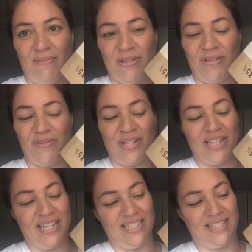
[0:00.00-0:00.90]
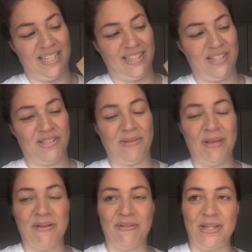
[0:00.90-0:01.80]
Pacifica had sent this to
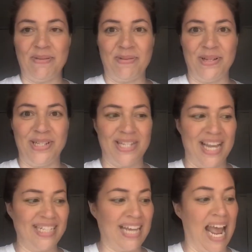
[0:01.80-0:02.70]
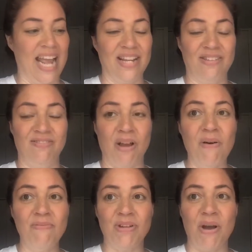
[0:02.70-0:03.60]
me. I really appreciate it. I
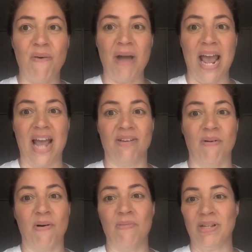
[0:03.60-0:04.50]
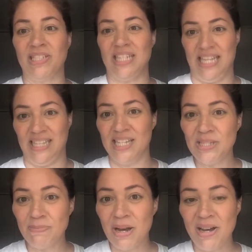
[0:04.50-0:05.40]
don't know at all what's in
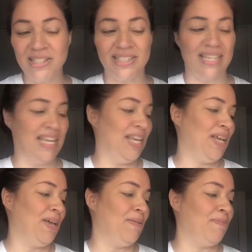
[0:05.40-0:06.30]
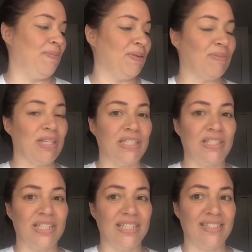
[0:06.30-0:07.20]
this box, but we're gonna
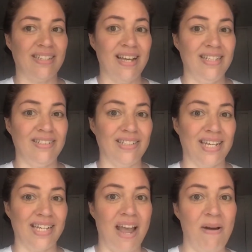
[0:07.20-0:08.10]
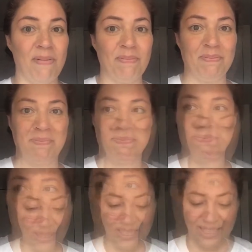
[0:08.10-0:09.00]
look inside and check it out. I'm
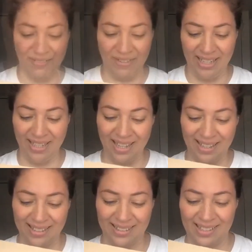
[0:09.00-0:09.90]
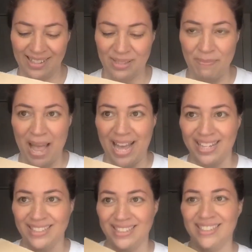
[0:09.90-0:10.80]
really loving the
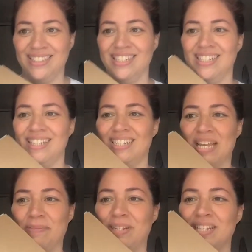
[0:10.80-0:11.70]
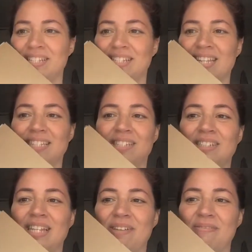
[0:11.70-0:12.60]
packaging. It came in this nice little
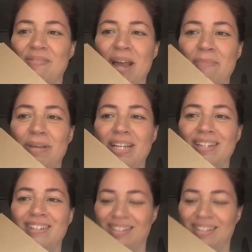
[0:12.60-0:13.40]
like wrapping.